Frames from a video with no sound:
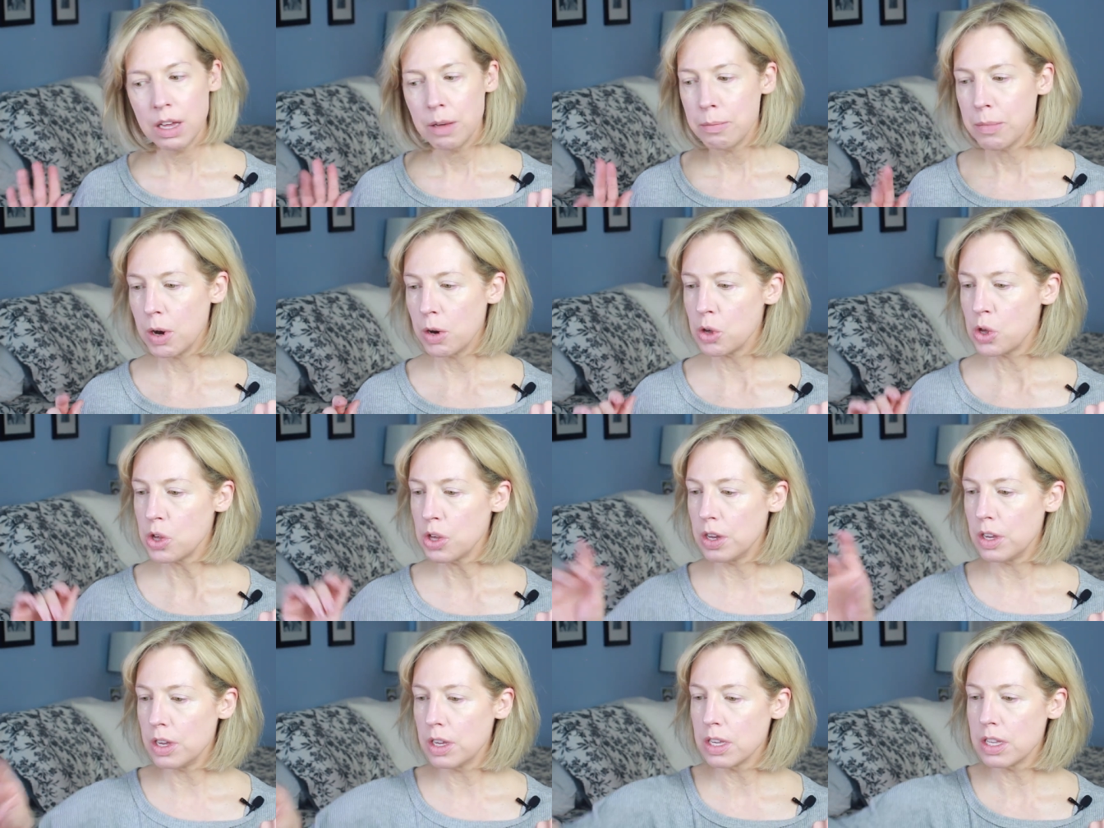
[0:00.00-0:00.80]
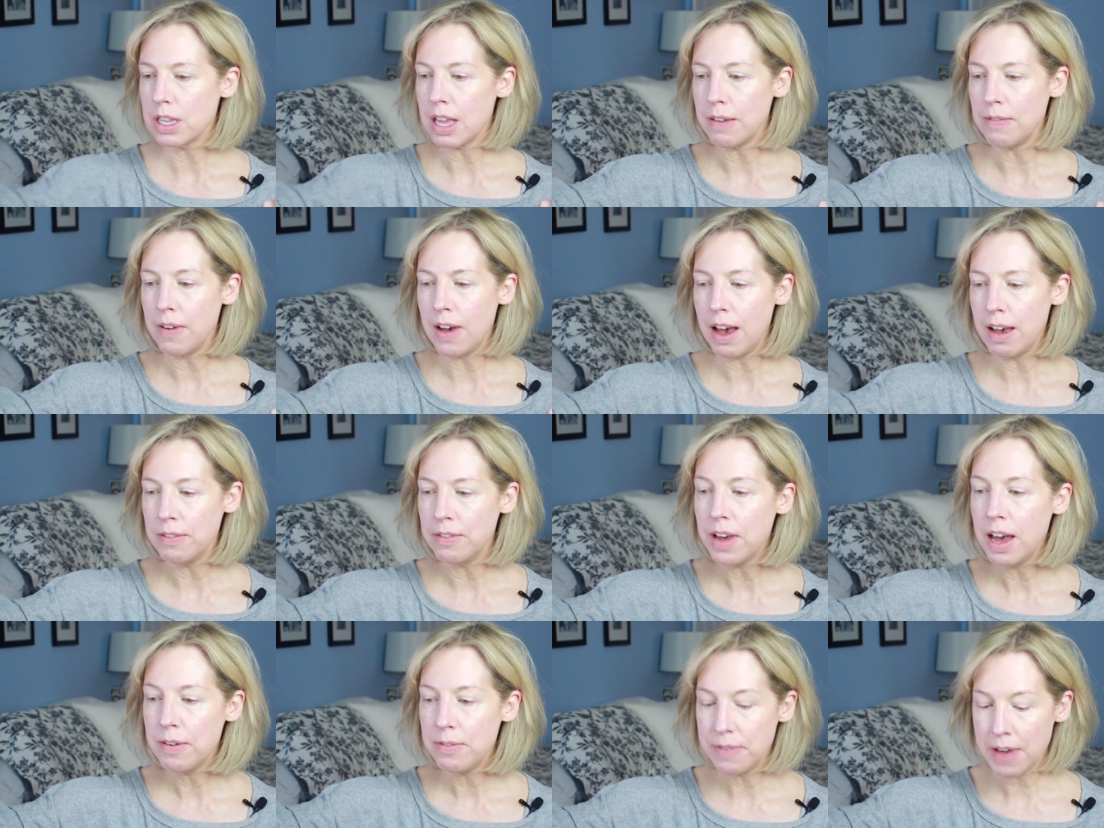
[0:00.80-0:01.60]
Marshalls, I've,
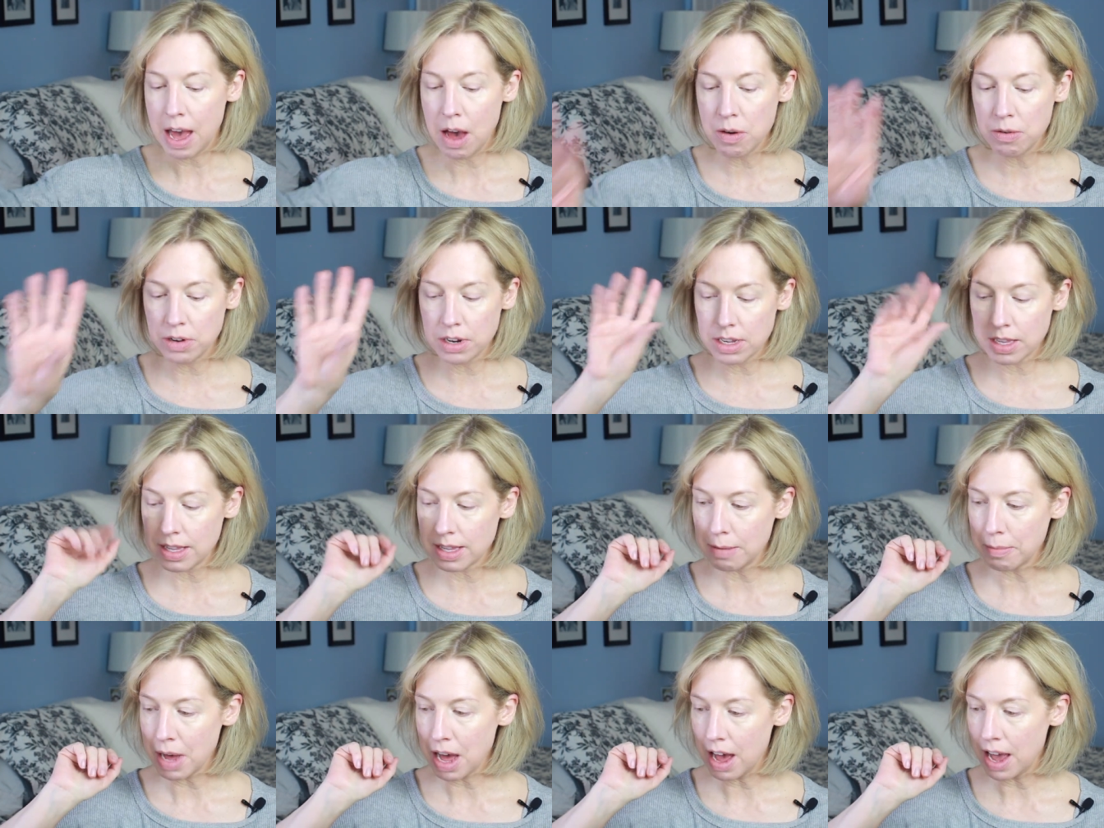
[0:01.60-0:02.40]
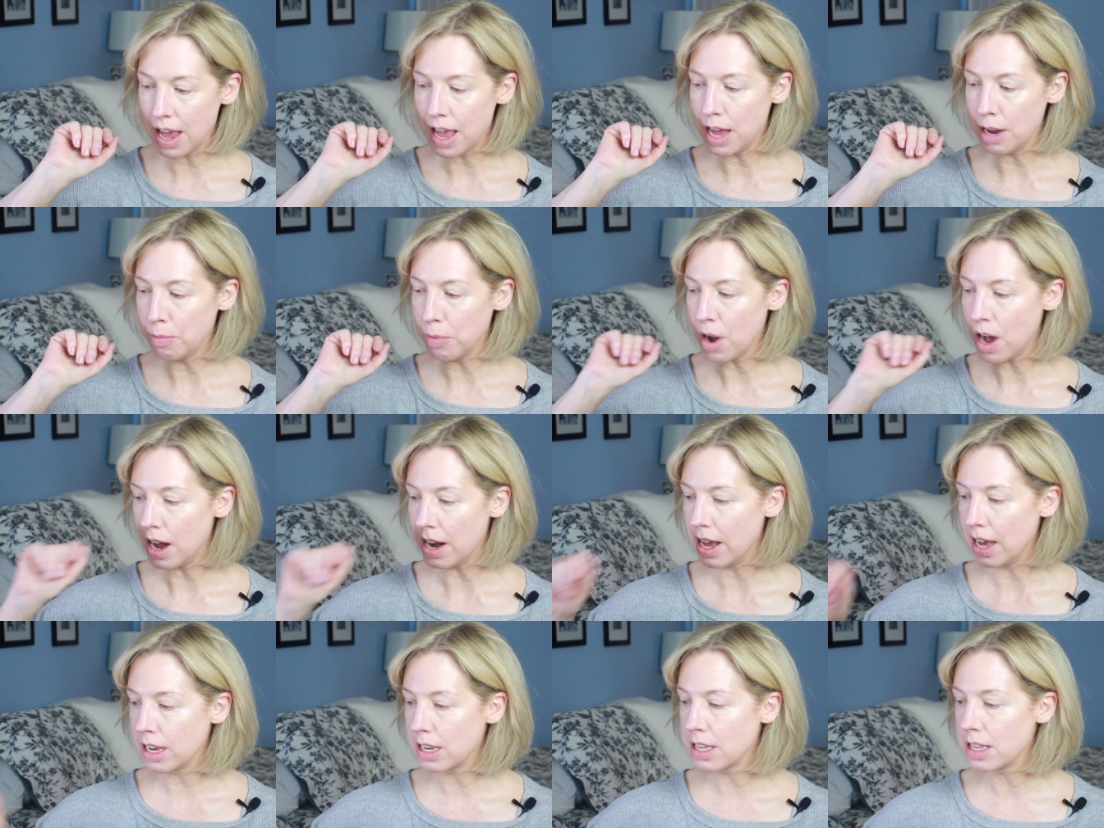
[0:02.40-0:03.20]
I've found some high end
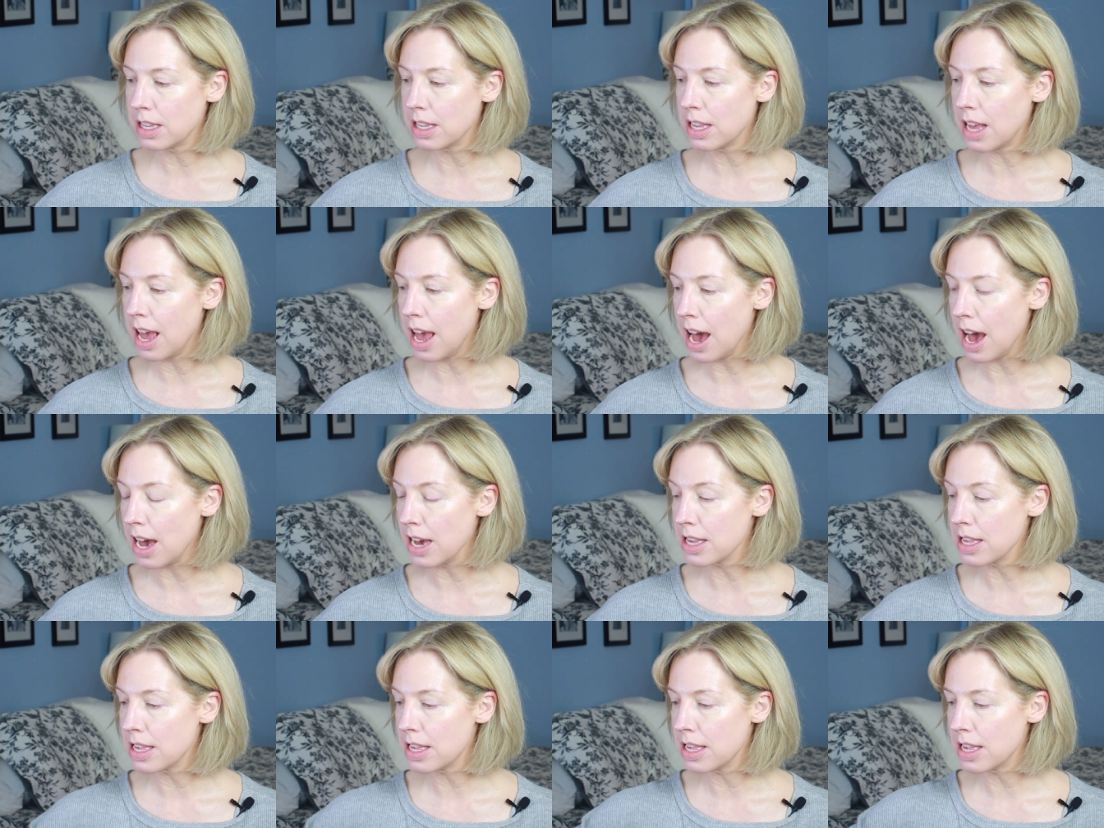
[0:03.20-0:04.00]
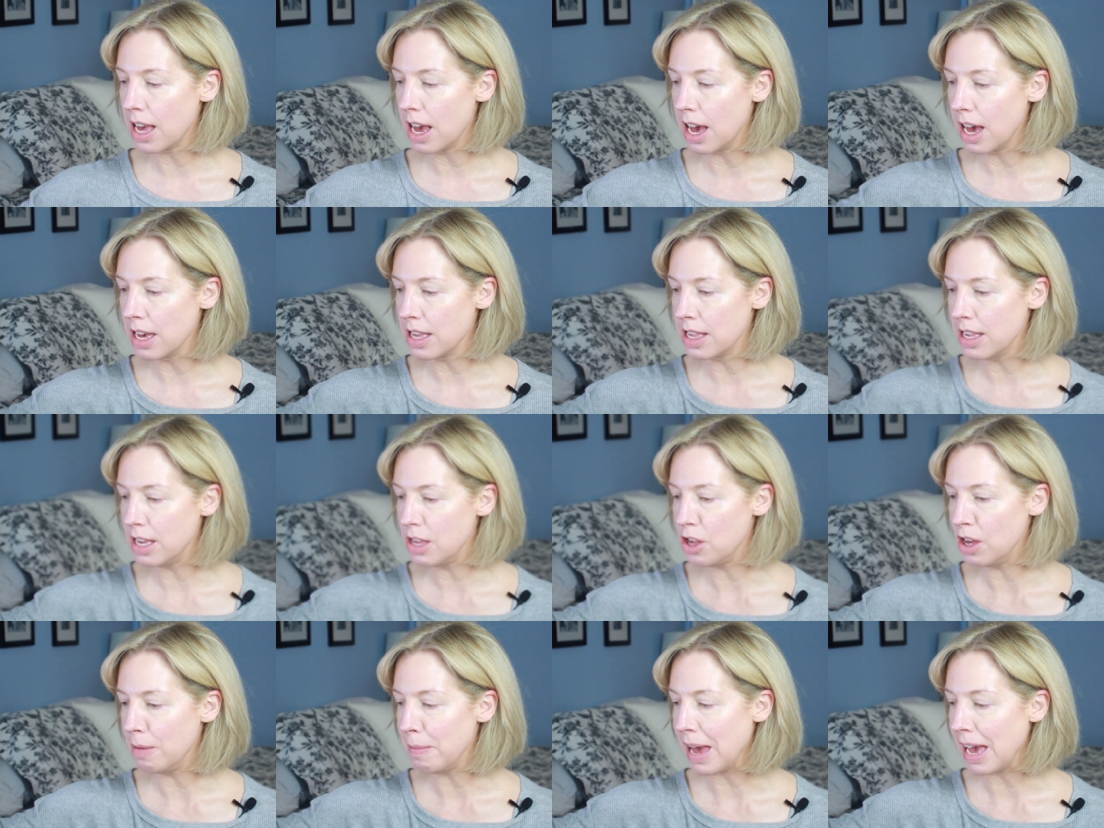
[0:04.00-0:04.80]
products at uh,
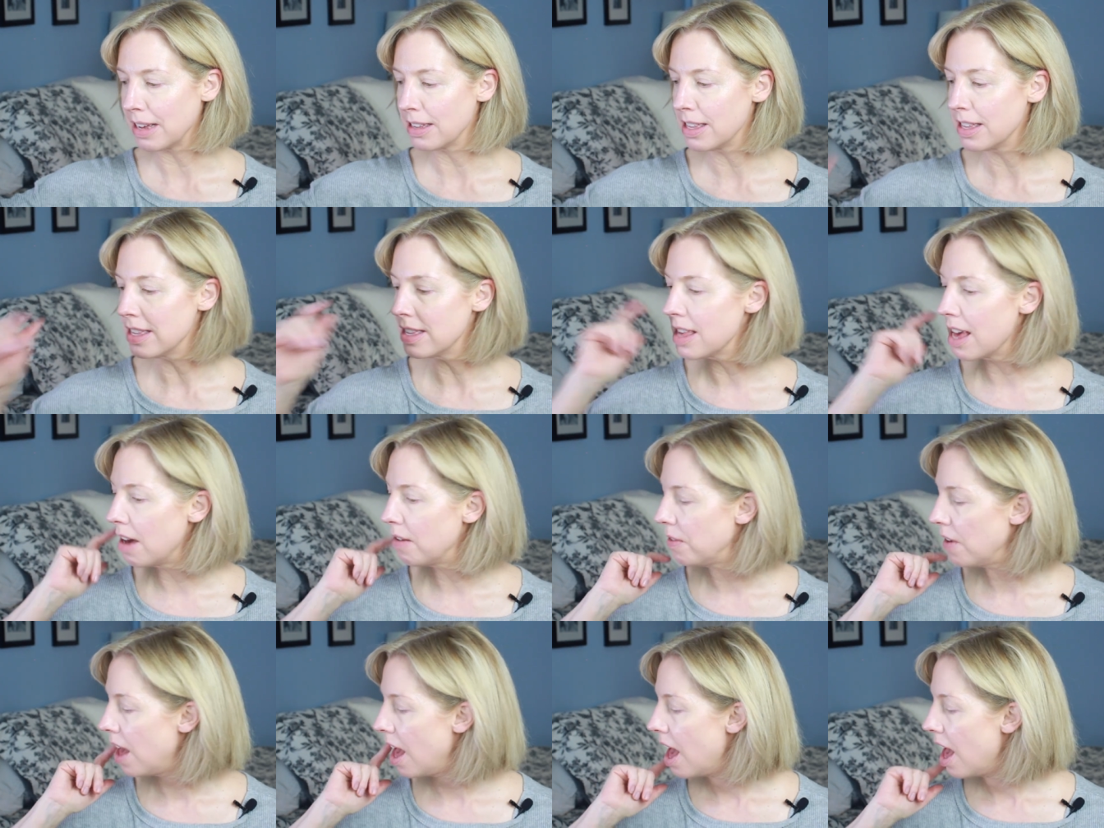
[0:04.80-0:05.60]
TJ Maxx and stuff.